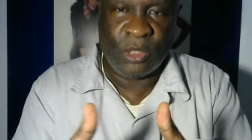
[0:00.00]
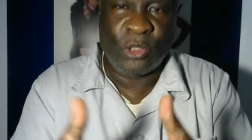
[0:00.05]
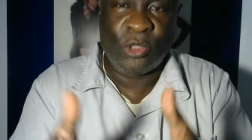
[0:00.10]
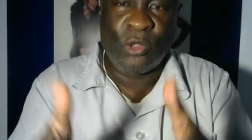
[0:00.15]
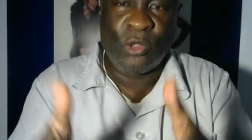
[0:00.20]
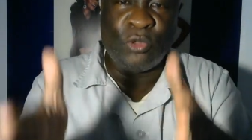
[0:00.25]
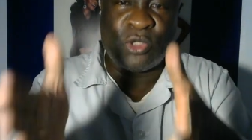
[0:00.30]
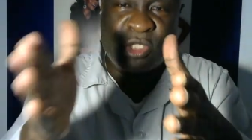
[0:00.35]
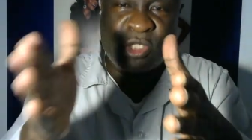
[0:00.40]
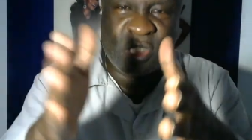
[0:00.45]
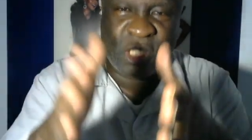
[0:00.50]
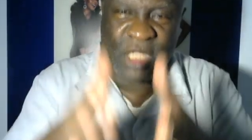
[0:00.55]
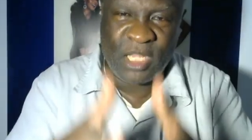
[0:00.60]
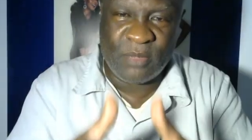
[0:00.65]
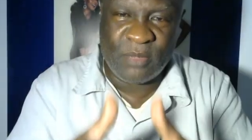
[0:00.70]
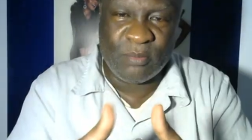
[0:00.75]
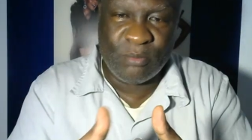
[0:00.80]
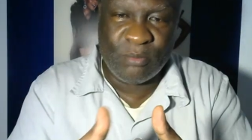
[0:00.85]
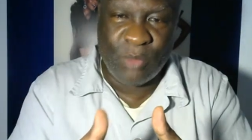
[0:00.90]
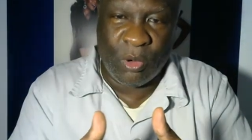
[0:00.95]
You
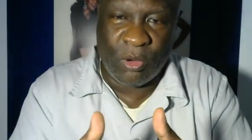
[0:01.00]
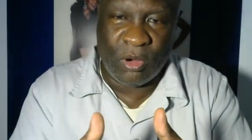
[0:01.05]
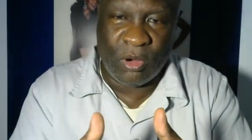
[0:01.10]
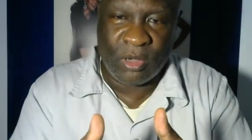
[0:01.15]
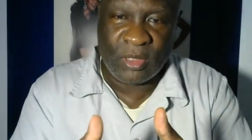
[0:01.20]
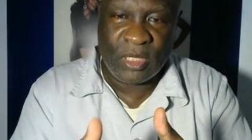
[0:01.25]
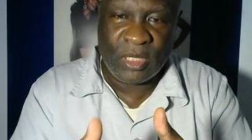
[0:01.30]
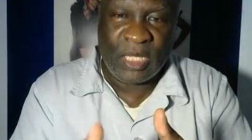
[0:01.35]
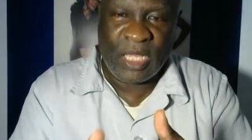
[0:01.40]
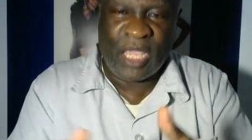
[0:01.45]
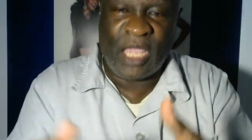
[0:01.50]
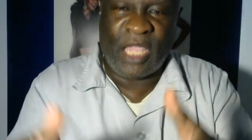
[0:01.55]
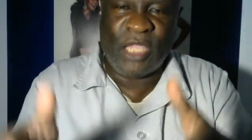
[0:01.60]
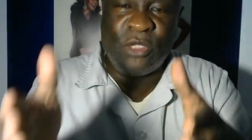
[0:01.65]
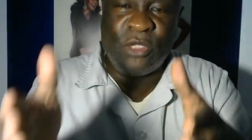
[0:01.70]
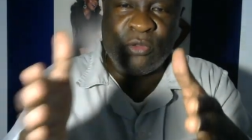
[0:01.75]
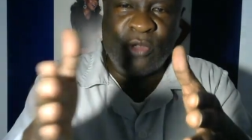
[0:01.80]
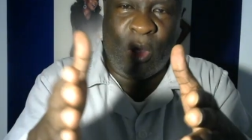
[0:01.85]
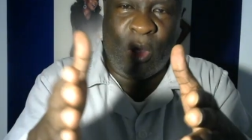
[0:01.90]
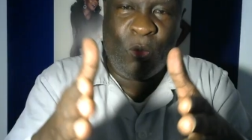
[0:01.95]
sleep more and
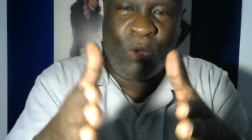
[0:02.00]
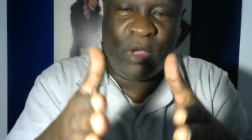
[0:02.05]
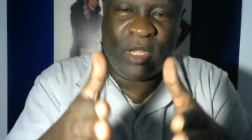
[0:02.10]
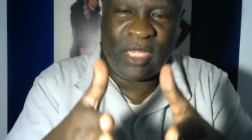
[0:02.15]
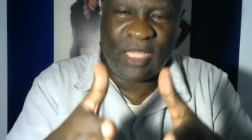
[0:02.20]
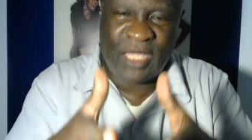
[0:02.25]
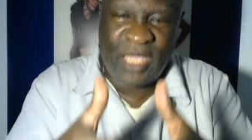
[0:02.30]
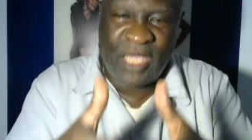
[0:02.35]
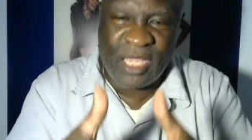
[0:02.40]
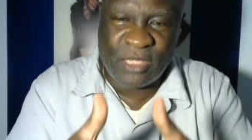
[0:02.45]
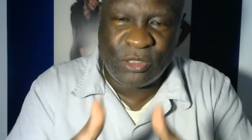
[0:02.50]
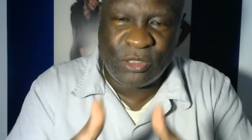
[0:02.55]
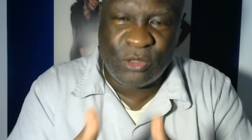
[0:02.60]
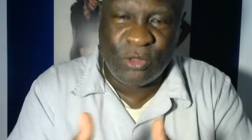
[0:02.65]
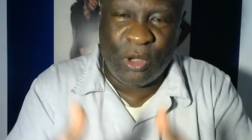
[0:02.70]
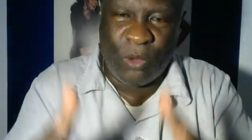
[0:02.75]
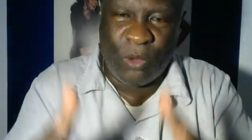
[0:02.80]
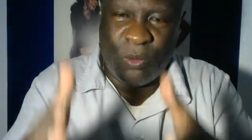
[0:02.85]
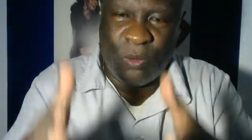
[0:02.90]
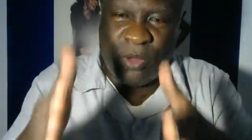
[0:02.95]
you don't want to eat,
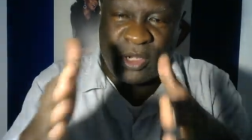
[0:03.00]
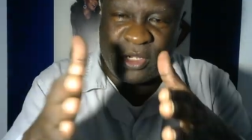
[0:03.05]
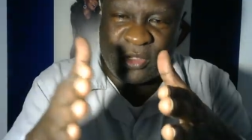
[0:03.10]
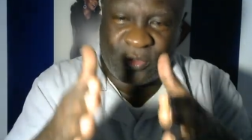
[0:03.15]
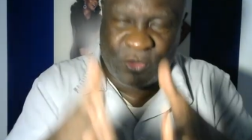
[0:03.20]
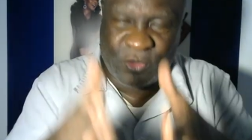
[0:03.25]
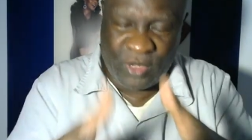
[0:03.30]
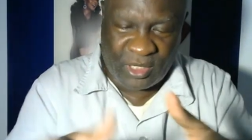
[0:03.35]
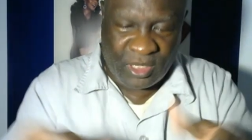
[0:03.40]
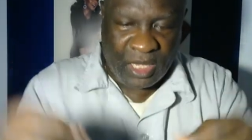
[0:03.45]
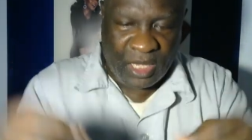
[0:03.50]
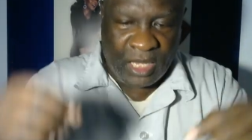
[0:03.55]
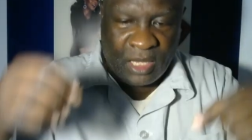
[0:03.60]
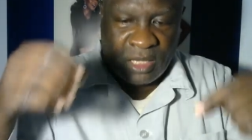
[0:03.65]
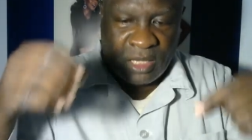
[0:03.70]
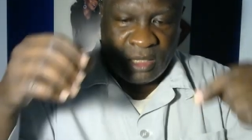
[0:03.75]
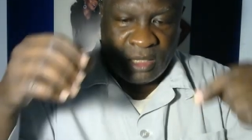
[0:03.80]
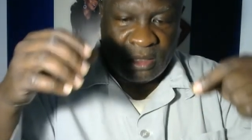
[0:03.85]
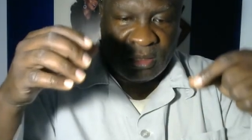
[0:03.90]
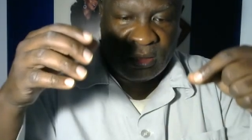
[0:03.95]
you don't want to drink.
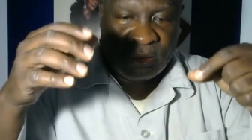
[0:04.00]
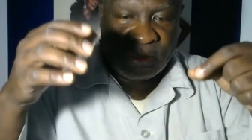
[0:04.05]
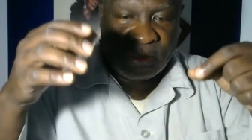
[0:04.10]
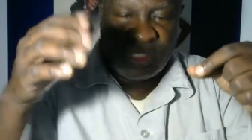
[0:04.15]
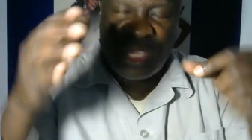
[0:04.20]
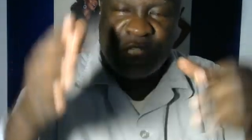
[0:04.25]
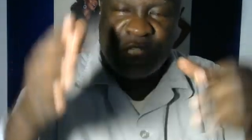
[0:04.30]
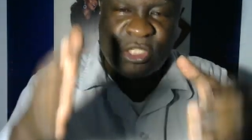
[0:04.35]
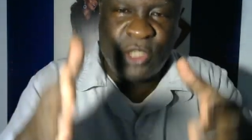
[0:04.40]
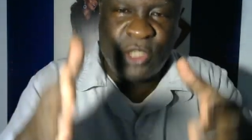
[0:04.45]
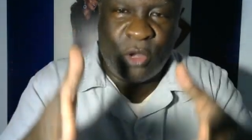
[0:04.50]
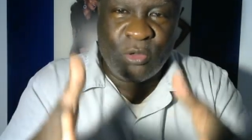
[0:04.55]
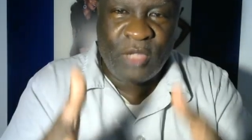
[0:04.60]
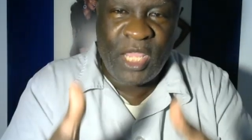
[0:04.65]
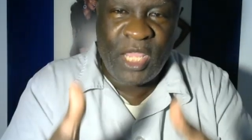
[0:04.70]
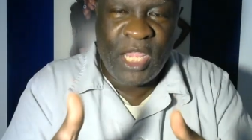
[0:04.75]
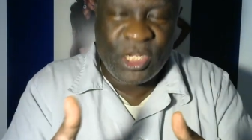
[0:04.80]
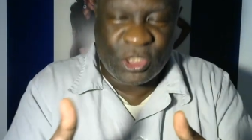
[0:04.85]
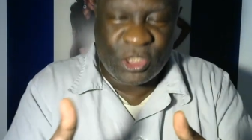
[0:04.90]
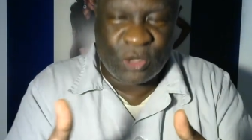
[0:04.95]
There's no
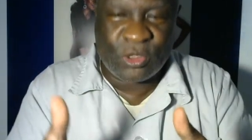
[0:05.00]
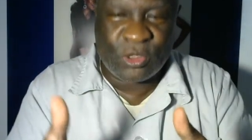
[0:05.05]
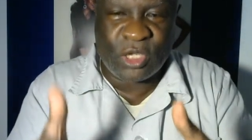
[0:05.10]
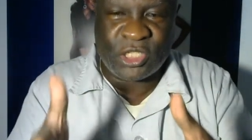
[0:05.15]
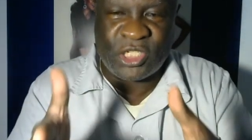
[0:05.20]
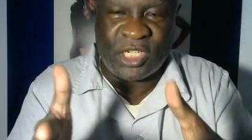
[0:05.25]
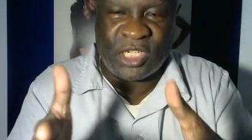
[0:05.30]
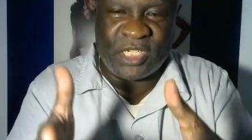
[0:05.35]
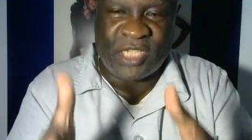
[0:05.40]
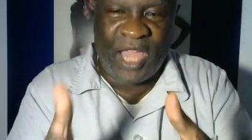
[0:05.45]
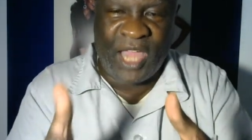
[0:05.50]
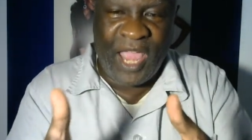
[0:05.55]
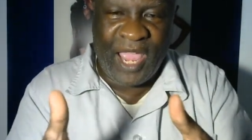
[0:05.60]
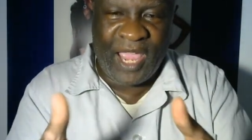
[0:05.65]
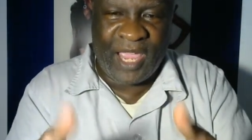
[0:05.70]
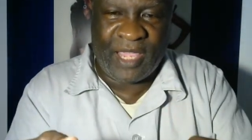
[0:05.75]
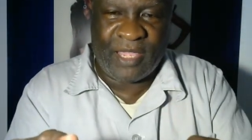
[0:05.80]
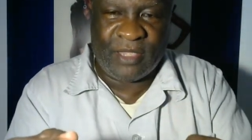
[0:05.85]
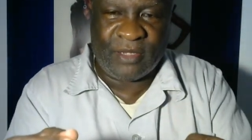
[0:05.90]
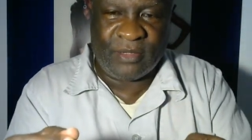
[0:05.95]
need to because you're
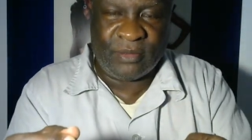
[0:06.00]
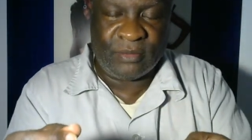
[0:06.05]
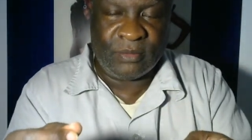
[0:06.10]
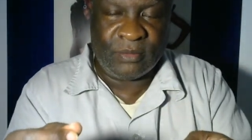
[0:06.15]
dying.